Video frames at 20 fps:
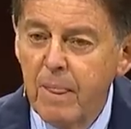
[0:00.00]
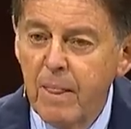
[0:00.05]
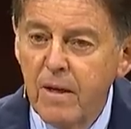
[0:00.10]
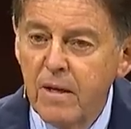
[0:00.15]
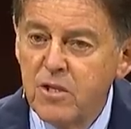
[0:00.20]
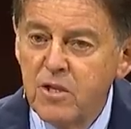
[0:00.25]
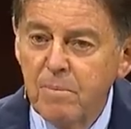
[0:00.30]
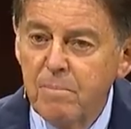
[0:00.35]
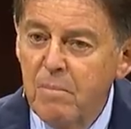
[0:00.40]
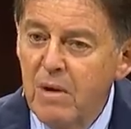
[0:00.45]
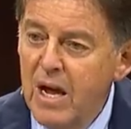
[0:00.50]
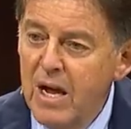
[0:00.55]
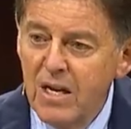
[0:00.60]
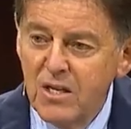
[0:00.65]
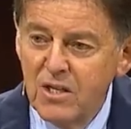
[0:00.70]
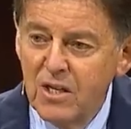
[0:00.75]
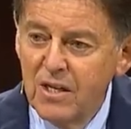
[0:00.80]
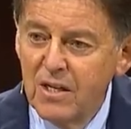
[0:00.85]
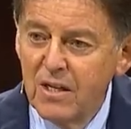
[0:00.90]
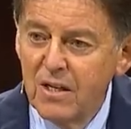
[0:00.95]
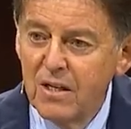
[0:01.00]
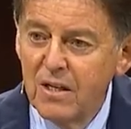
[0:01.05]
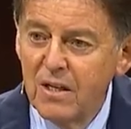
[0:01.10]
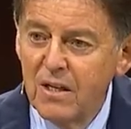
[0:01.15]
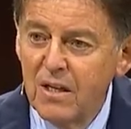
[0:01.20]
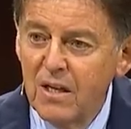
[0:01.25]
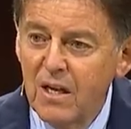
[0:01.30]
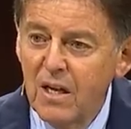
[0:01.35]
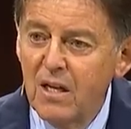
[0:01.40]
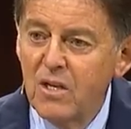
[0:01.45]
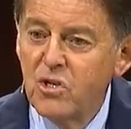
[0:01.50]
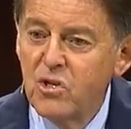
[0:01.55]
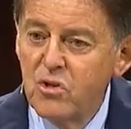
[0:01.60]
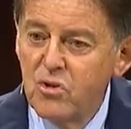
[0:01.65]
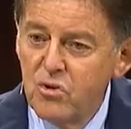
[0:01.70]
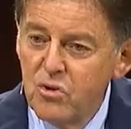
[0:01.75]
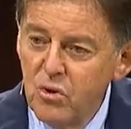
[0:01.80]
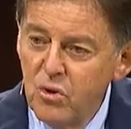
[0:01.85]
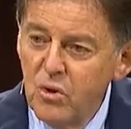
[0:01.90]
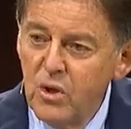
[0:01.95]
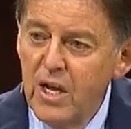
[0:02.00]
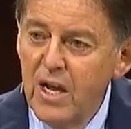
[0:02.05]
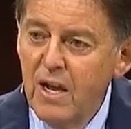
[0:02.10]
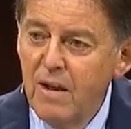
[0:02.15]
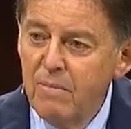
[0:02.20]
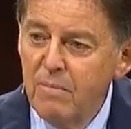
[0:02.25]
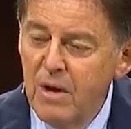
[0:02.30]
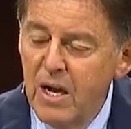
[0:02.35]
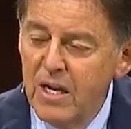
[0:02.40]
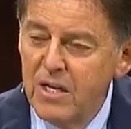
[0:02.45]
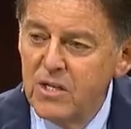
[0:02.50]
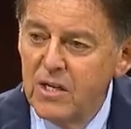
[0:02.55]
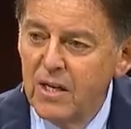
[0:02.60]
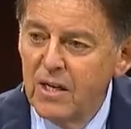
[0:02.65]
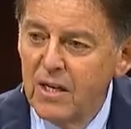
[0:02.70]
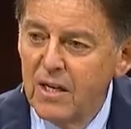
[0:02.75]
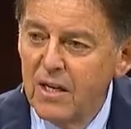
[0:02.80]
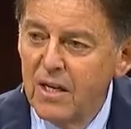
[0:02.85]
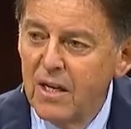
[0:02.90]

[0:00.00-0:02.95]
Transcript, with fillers: It's amazing. It is truly amazing.